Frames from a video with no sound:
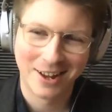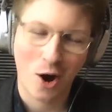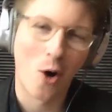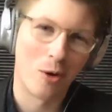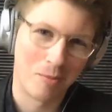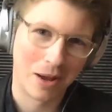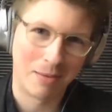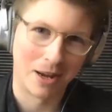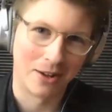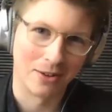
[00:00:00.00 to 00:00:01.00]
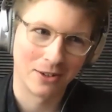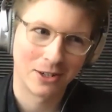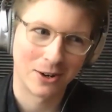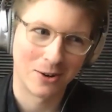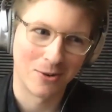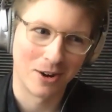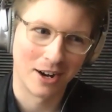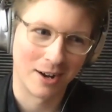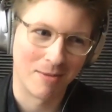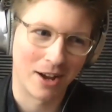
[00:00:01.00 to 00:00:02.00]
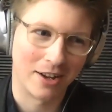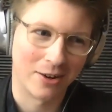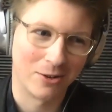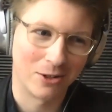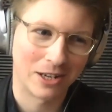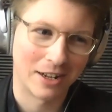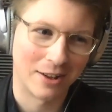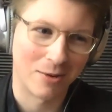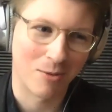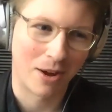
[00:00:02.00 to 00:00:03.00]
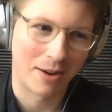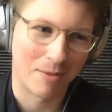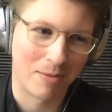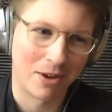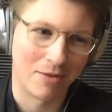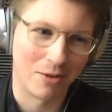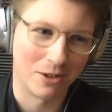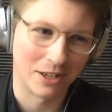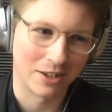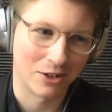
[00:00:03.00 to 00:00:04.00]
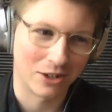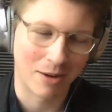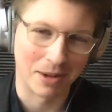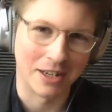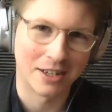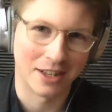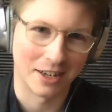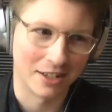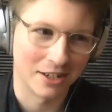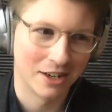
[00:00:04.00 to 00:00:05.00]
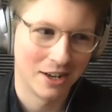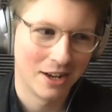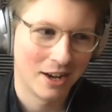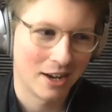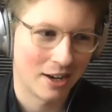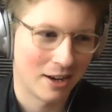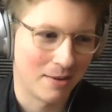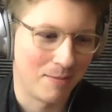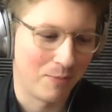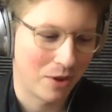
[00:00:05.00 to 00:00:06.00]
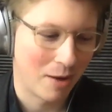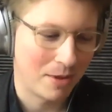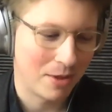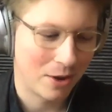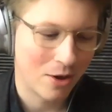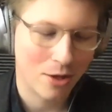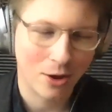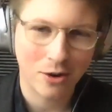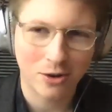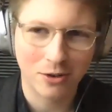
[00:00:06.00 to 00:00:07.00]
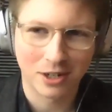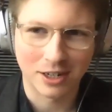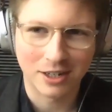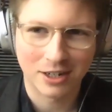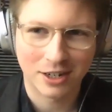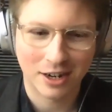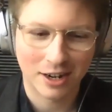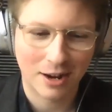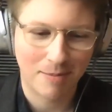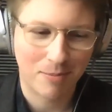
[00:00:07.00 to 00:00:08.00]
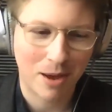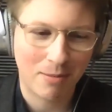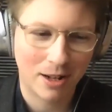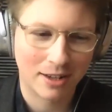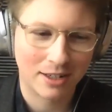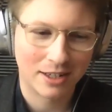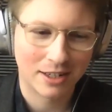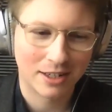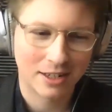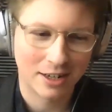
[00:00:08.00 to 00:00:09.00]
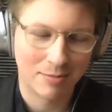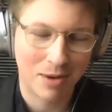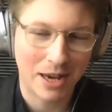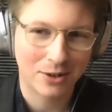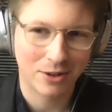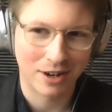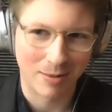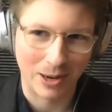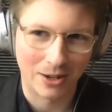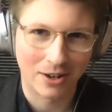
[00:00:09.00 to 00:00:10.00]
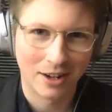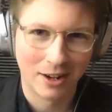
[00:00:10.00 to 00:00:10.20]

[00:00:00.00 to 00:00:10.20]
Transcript: on Paymail. So I can understand why that might be confusing just coming into things. I mean, the good news is Paymail is better than email,